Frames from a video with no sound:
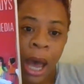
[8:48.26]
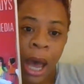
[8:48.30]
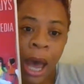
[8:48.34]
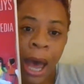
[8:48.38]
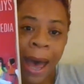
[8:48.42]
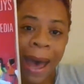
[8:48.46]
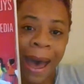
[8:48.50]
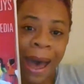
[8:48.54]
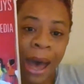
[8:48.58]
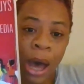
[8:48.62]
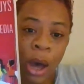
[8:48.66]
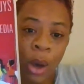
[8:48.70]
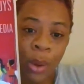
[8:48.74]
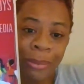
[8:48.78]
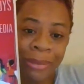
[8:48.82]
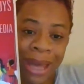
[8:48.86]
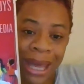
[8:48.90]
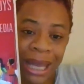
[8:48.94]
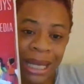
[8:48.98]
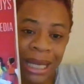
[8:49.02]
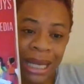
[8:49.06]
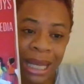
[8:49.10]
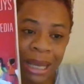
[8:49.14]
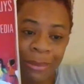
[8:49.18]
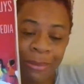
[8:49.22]
How
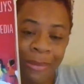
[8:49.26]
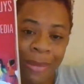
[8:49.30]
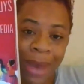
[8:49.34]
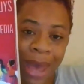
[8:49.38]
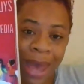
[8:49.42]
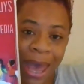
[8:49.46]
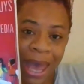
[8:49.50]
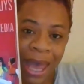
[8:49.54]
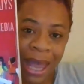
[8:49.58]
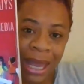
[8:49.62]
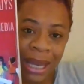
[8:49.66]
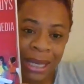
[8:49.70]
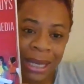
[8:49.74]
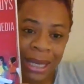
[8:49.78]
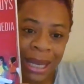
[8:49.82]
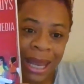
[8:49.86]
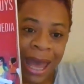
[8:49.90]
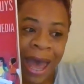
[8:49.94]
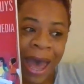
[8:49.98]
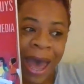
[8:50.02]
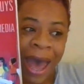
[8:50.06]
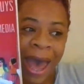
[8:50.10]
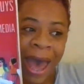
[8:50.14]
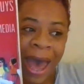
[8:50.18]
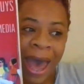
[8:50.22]
many men
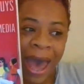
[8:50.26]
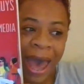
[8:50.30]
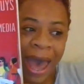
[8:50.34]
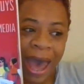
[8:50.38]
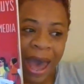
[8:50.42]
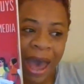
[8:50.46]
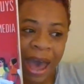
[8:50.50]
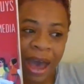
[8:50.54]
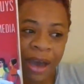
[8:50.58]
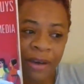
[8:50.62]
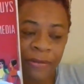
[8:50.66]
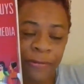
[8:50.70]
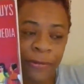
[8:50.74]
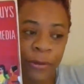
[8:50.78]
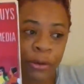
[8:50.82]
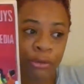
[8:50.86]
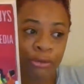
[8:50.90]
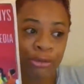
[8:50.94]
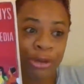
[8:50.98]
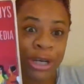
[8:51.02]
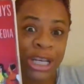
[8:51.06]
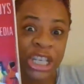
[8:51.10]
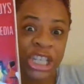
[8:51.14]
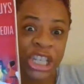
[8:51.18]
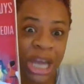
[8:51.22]
have
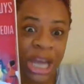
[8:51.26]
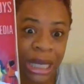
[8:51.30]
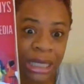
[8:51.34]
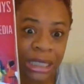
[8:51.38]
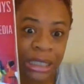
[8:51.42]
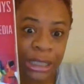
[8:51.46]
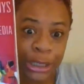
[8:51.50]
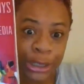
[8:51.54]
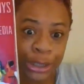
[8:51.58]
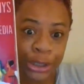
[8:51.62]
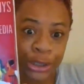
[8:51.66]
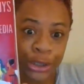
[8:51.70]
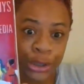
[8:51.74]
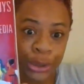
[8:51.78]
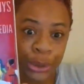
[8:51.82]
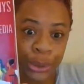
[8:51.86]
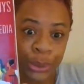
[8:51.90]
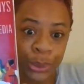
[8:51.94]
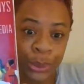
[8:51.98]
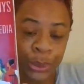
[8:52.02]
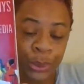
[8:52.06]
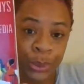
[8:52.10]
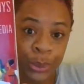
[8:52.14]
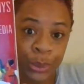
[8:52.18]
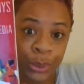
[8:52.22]
rejected
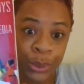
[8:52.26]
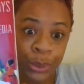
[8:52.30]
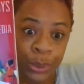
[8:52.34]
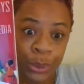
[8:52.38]
you?